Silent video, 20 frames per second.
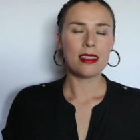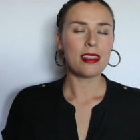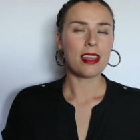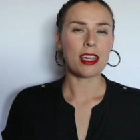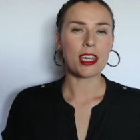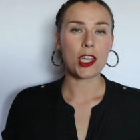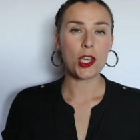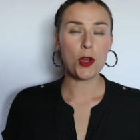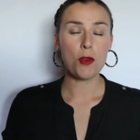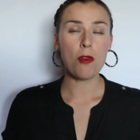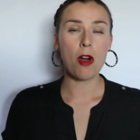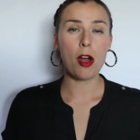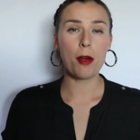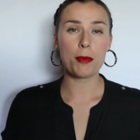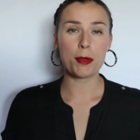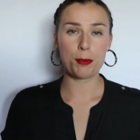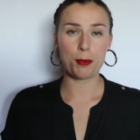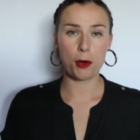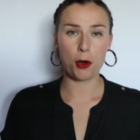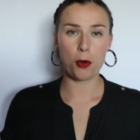The
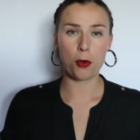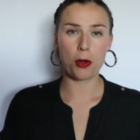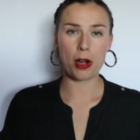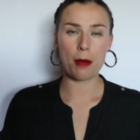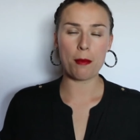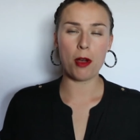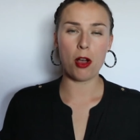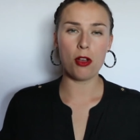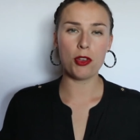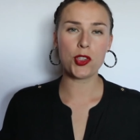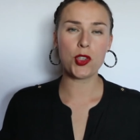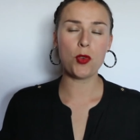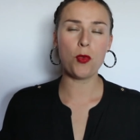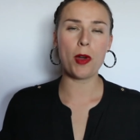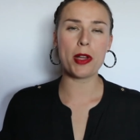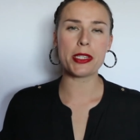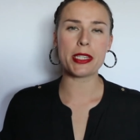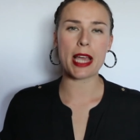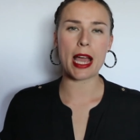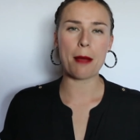QuARMS program also
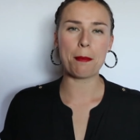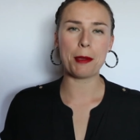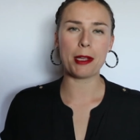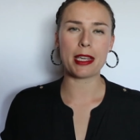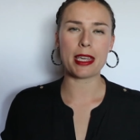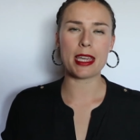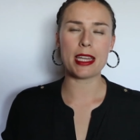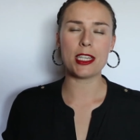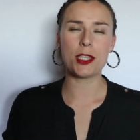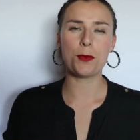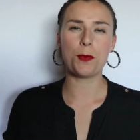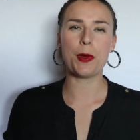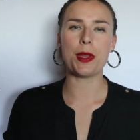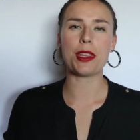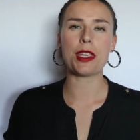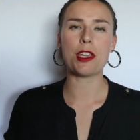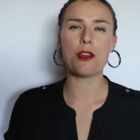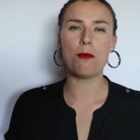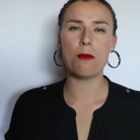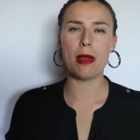wants applicants
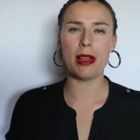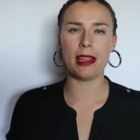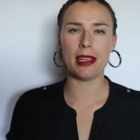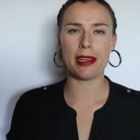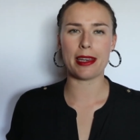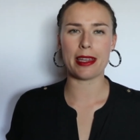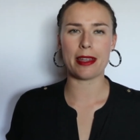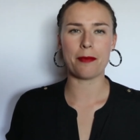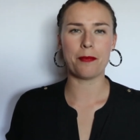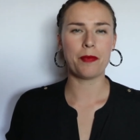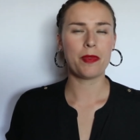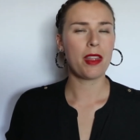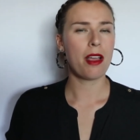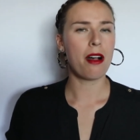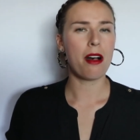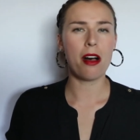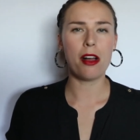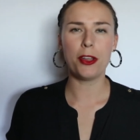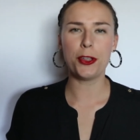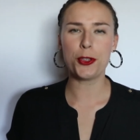with humility,
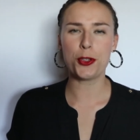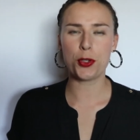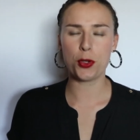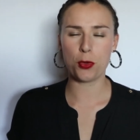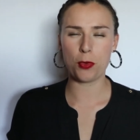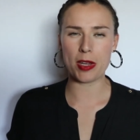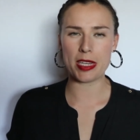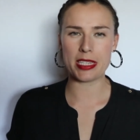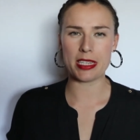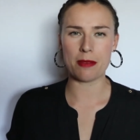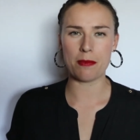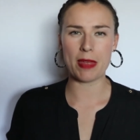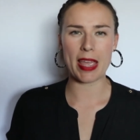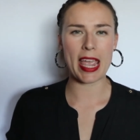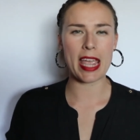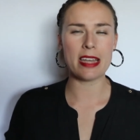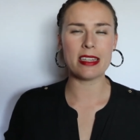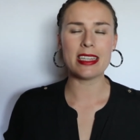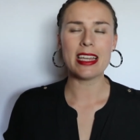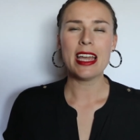altruism,
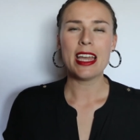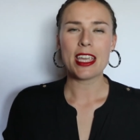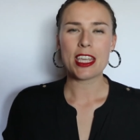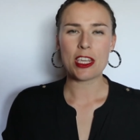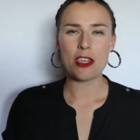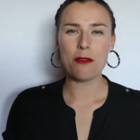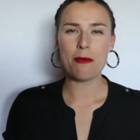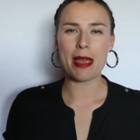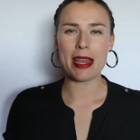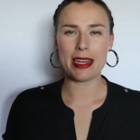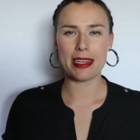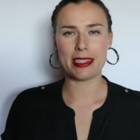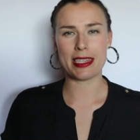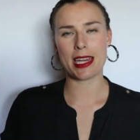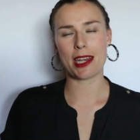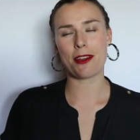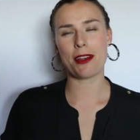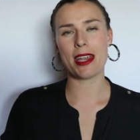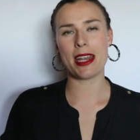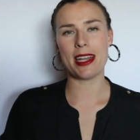and
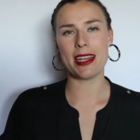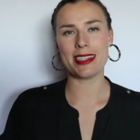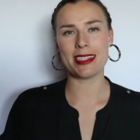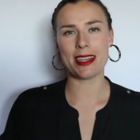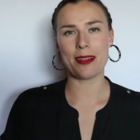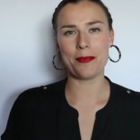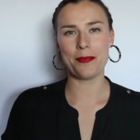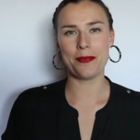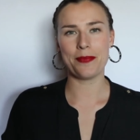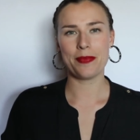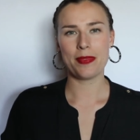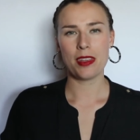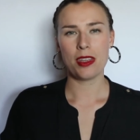humanitarianism.